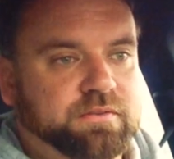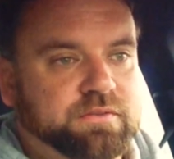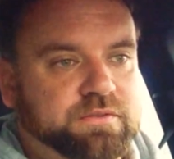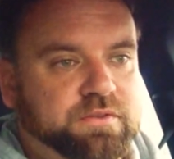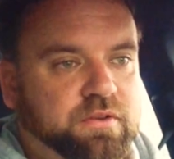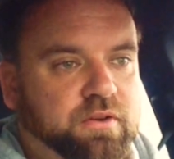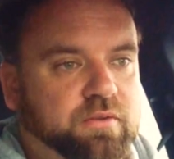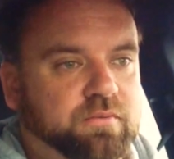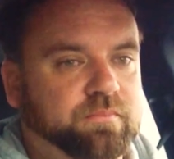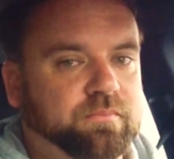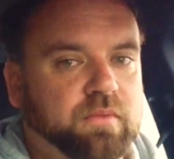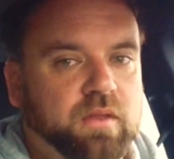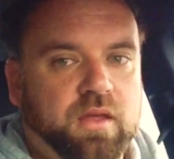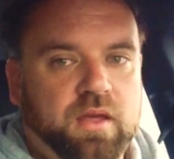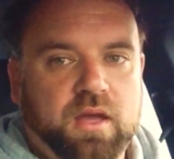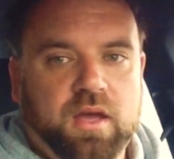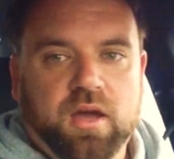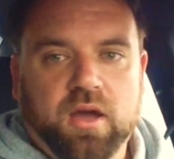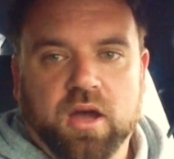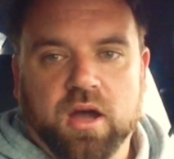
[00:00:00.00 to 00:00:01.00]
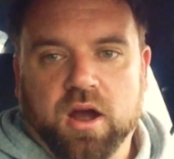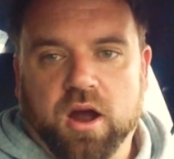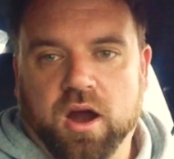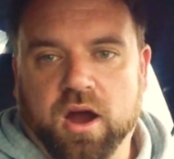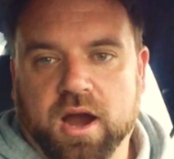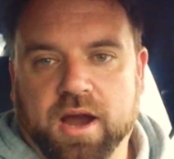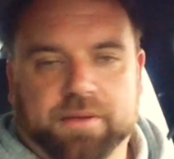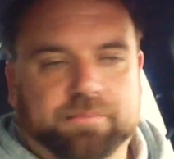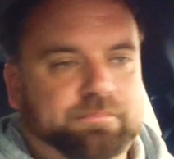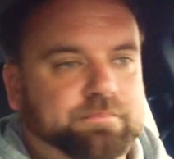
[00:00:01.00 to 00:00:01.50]
So, all
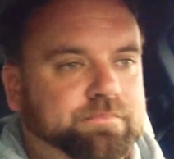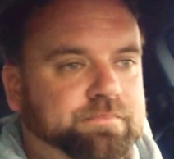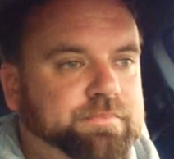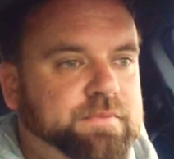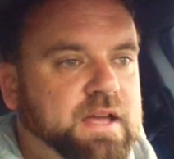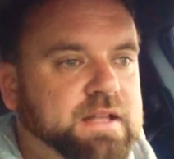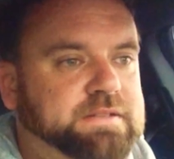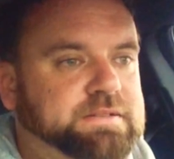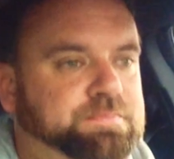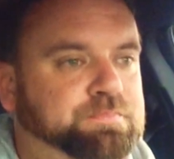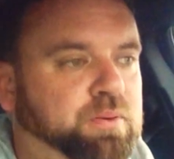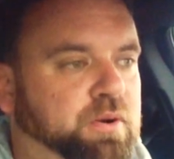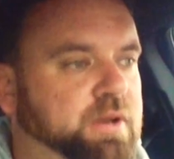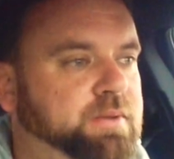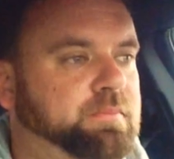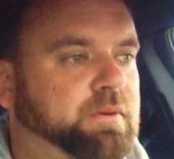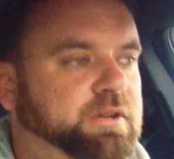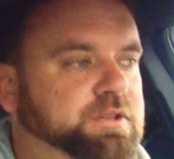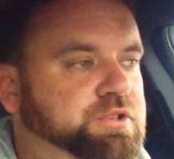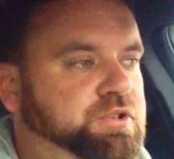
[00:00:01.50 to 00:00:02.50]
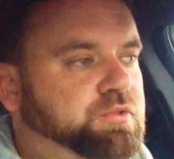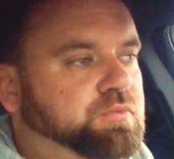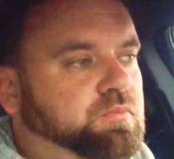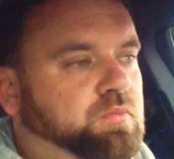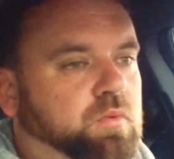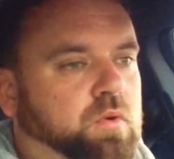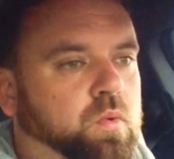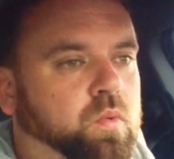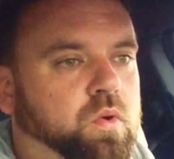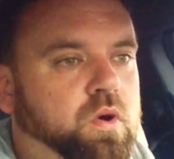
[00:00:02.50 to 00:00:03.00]
right, that's pretty much
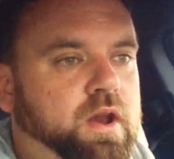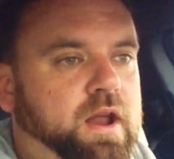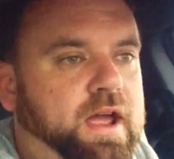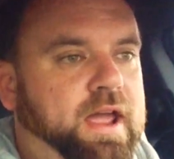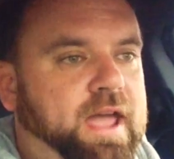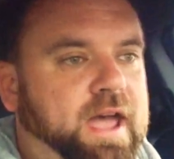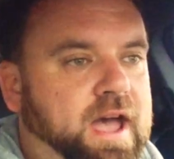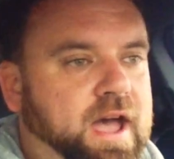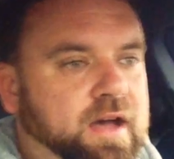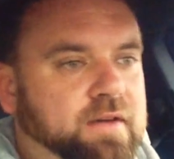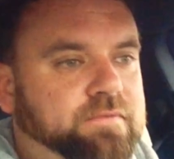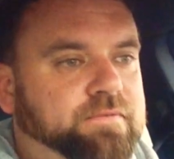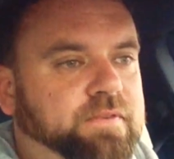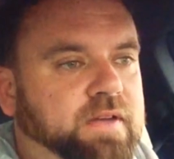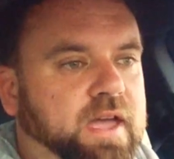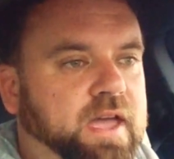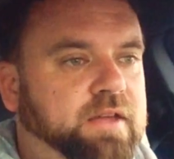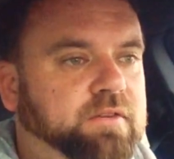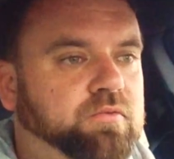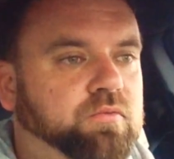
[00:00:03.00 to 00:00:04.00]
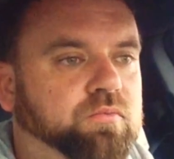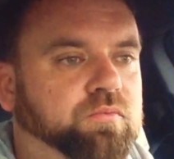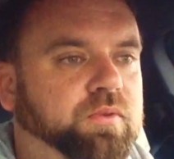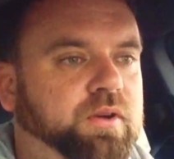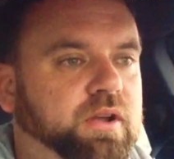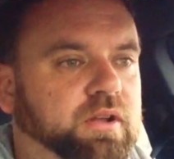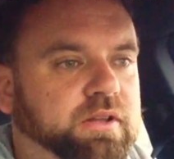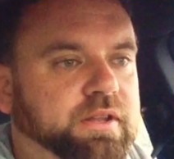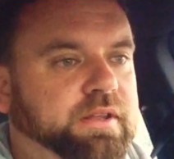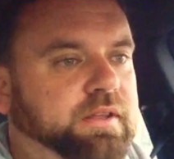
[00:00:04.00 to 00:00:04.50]
what I have, and
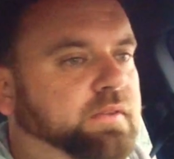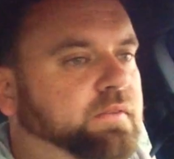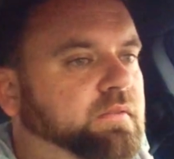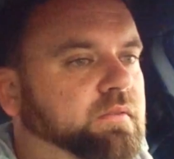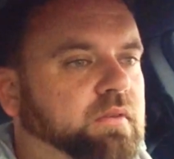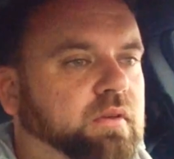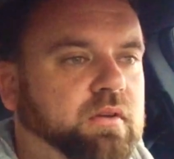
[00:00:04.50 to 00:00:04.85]
really,